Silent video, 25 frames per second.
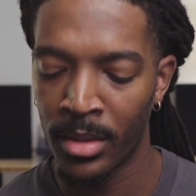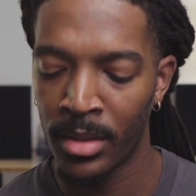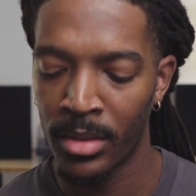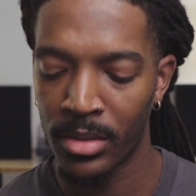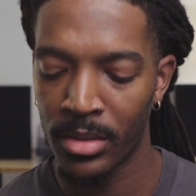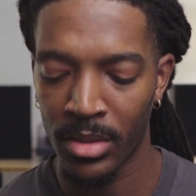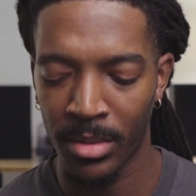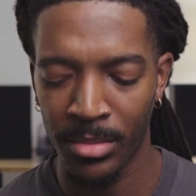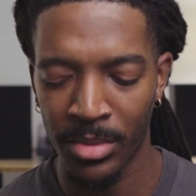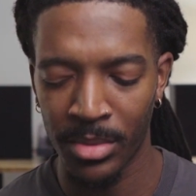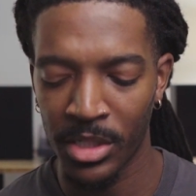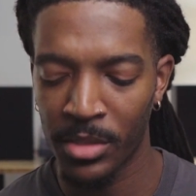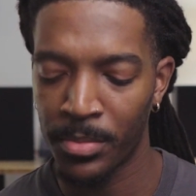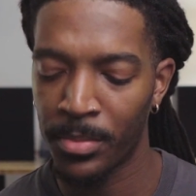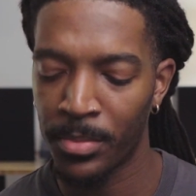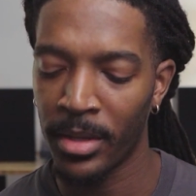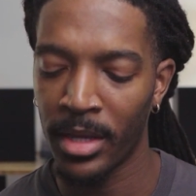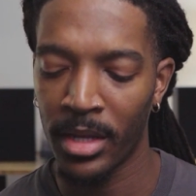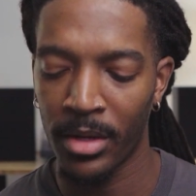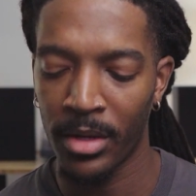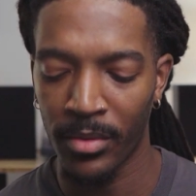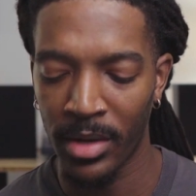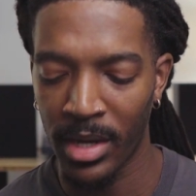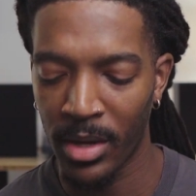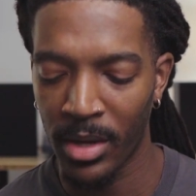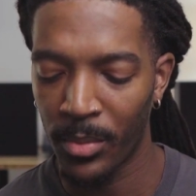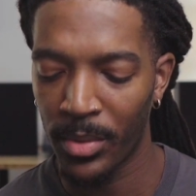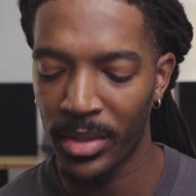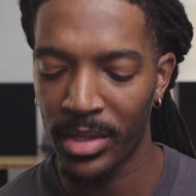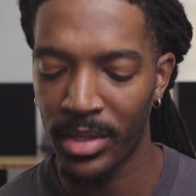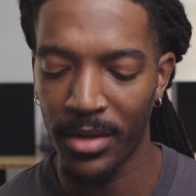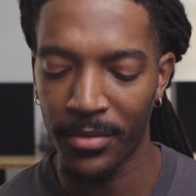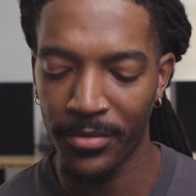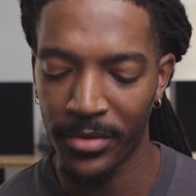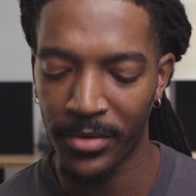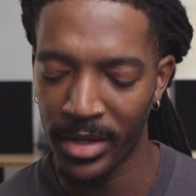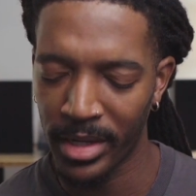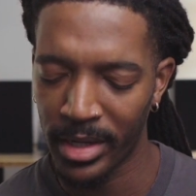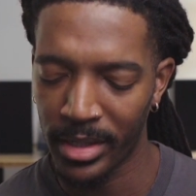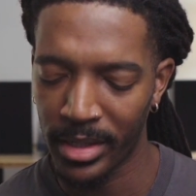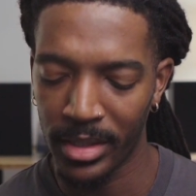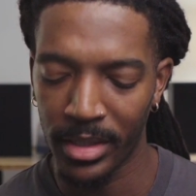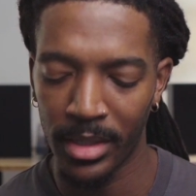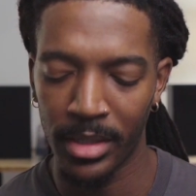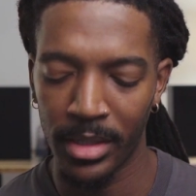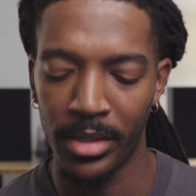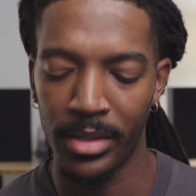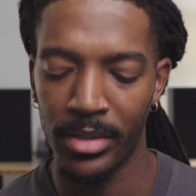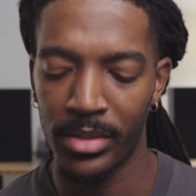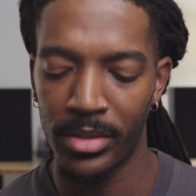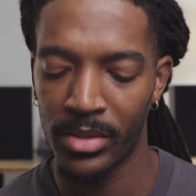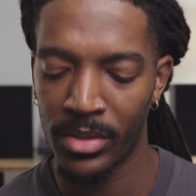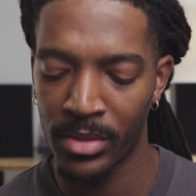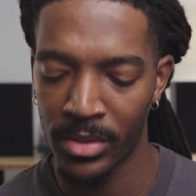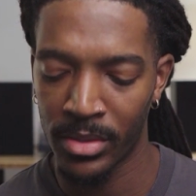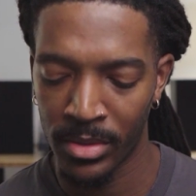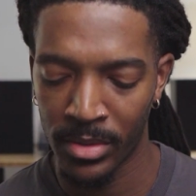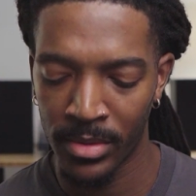So I'm just playing around with different ideas.